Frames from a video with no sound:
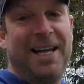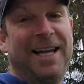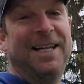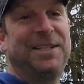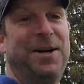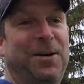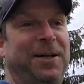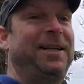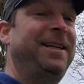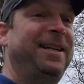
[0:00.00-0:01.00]
So,
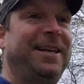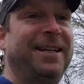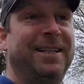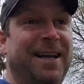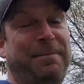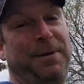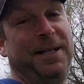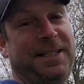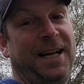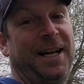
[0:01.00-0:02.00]
that
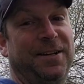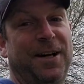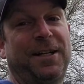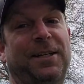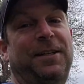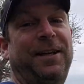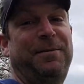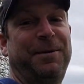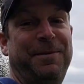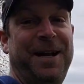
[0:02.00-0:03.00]
being said, you're not going to like
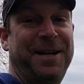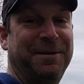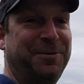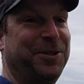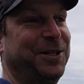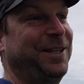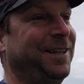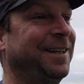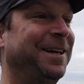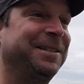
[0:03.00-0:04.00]
what I'm getting, I'm sure.
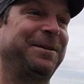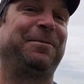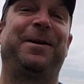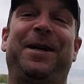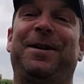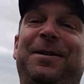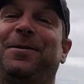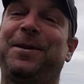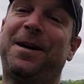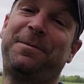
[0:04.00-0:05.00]
Some of my
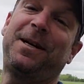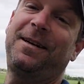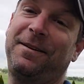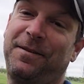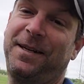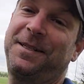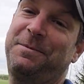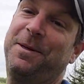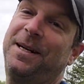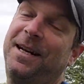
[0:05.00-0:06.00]
hardcore Yamaha fans,
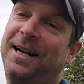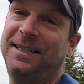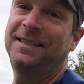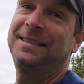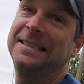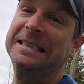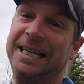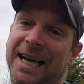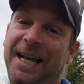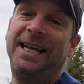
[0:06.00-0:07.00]
but
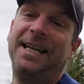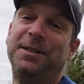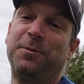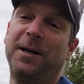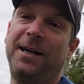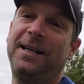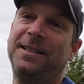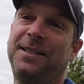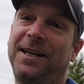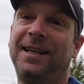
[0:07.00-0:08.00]
is what it
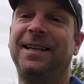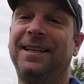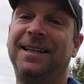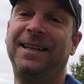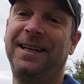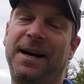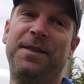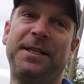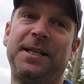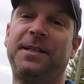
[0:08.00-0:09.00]
is.
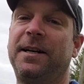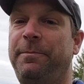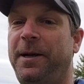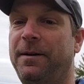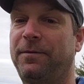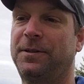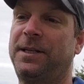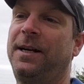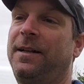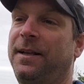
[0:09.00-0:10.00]
This is going to be up for
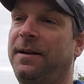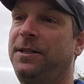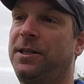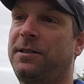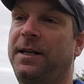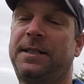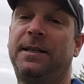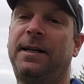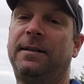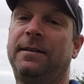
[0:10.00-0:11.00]
sale. I just
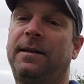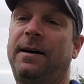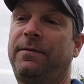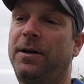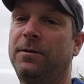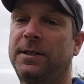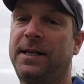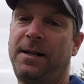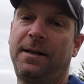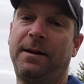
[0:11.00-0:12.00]
listed it. If I don't
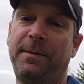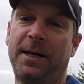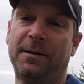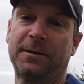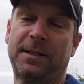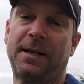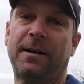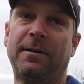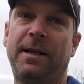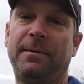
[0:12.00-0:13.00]
sell it, I mean I don't sell it,
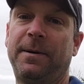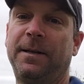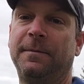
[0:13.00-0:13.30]
I'll keep it.